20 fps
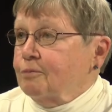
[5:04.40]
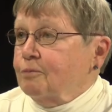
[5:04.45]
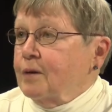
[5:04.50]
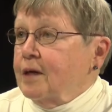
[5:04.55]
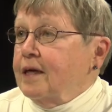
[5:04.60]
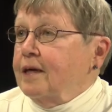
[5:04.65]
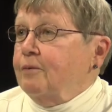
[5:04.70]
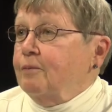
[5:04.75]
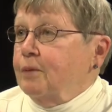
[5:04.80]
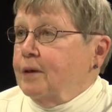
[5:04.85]

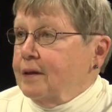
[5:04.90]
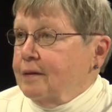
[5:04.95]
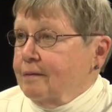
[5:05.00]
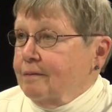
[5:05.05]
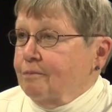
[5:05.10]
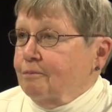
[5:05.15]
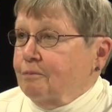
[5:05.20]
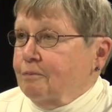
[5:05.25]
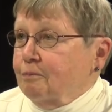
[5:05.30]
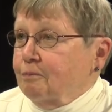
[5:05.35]
me, but
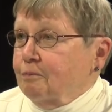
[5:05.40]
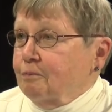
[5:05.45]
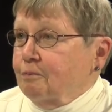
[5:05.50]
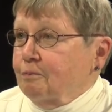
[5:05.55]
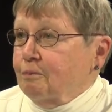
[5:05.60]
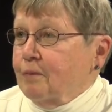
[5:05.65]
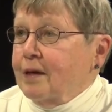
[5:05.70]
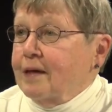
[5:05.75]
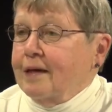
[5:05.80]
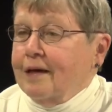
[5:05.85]

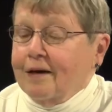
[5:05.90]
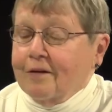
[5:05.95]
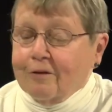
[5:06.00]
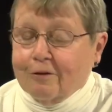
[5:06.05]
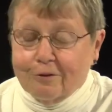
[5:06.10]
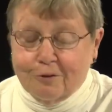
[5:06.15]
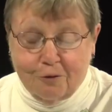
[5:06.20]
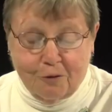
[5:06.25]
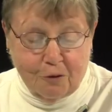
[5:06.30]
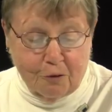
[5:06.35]
many
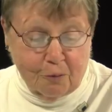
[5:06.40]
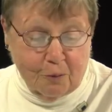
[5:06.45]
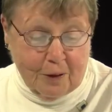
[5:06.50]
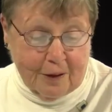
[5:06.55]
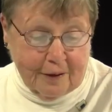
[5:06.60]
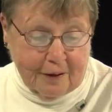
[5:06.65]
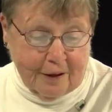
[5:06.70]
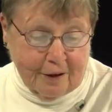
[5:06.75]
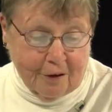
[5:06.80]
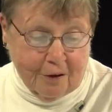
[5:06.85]
others who have
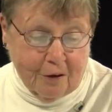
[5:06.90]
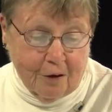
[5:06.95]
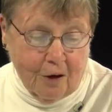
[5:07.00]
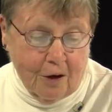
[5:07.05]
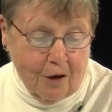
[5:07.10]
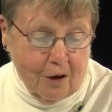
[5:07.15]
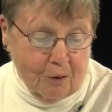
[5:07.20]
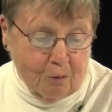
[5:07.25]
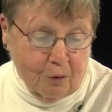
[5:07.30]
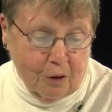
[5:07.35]
been there.
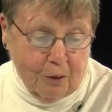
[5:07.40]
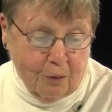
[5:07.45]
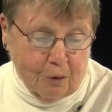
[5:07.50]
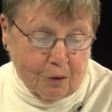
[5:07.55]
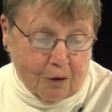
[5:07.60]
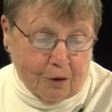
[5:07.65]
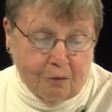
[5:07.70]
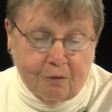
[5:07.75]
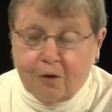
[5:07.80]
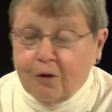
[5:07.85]
We
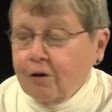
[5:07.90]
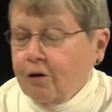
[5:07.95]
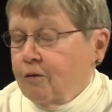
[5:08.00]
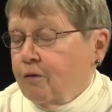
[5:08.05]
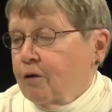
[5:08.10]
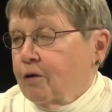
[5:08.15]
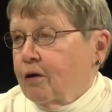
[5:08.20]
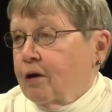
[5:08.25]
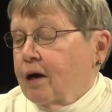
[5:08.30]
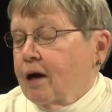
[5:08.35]
worked very,
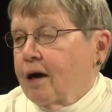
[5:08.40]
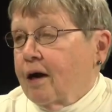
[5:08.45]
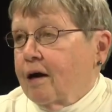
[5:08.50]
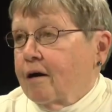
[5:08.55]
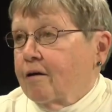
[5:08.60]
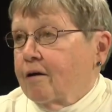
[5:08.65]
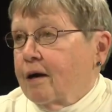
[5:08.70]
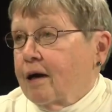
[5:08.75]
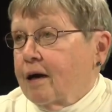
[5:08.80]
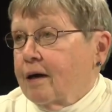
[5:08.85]
very
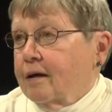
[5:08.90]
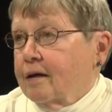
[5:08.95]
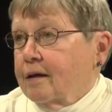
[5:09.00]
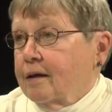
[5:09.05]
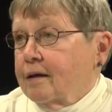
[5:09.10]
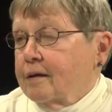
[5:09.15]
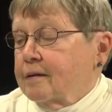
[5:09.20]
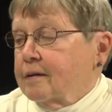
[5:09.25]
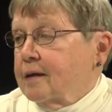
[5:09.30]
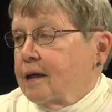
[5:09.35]
hard on
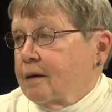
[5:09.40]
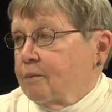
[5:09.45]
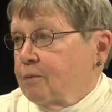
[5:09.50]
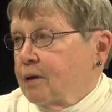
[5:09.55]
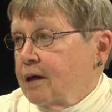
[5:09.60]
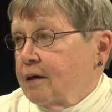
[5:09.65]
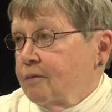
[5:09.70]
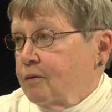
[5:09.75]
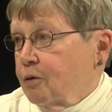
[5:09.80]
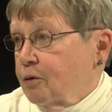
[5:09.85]
getting
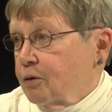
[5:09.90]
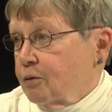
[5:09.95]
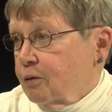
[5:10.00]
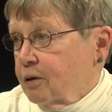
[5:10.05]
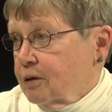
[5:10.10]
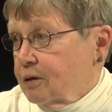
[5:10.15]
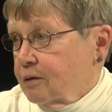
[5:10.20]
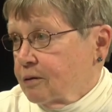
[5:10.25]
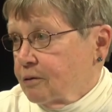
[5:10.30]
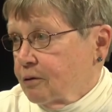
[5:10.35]
same-day voter
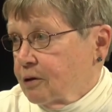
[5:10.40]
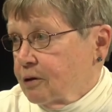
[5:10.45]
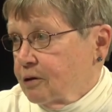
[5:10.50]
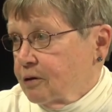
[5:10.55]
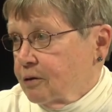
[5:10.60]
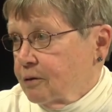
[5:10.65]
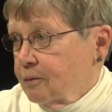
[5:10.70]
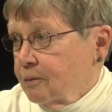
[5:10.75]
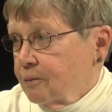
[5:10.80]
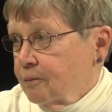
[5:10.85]

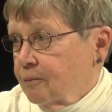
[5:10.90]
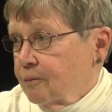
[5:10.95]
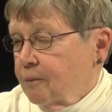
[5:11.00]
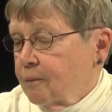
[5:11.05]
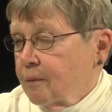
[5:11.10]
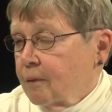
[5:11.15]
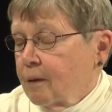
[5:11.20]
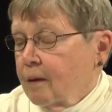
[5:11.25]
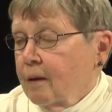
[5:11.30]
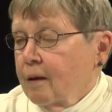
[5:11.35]
registration.
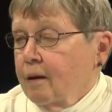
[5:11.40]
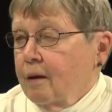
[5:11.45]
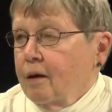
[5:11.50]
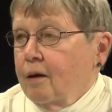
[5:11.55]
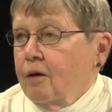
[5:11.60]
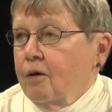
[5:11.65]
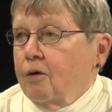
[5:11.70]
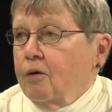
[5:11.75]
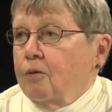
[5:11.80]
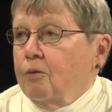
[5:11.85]

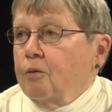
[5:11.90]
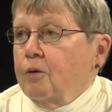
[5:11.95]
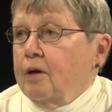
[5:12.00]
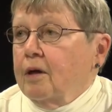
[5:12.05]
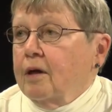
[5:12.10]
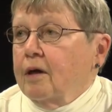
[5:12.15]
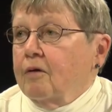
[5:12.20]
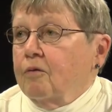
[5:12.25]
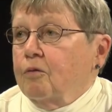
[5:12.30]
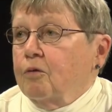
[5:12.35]
We
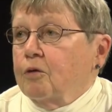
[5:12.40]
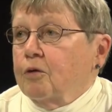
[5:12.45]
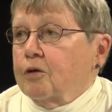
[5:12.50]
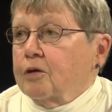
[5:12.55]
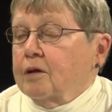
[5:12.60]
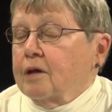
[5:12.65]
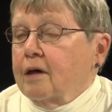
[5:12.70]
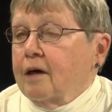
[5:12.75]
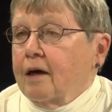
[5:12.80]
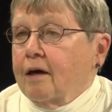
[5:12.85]
have
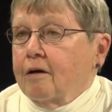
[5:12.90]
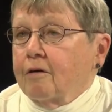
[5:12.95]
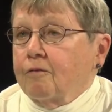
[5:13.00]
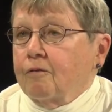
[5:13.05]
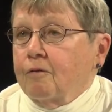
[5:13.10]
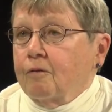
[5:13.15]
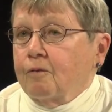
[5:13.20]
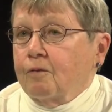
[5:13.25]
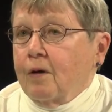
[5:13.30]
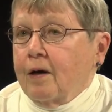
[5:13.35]
worked hard
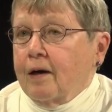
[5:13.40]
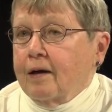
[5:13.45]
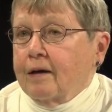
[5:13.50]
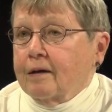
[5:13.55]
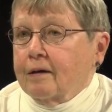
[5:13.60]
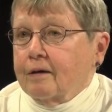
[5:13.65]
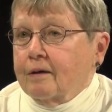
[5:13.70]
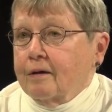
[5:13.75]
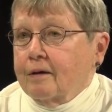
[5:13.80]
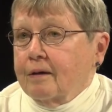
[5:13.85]

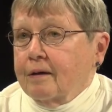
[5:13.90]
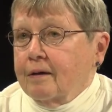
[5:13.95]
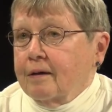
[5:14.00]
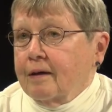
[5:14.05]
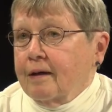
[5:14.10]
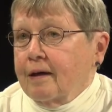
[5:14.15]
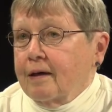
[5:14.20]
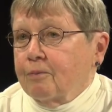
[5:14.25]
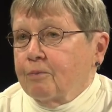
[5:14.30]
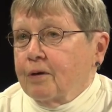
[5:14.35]
on
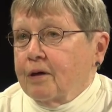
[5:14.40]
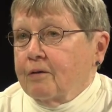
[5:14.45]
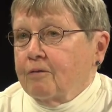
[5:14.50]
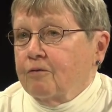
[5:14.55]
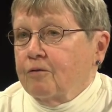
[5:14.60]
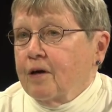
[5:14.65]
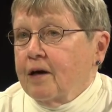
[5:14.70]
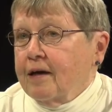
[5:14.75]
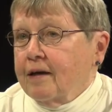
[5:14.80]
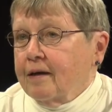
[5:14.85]
campaign
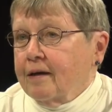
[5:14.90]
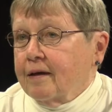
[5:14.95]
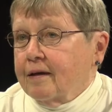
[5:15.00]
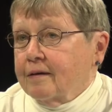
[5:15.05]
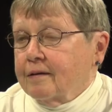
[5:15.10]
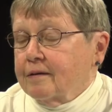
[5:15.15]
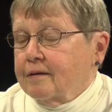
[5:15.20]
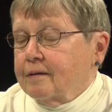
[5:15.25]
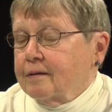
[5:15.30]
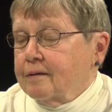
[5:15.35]

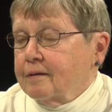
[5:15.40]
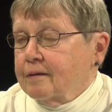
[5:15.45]
finance,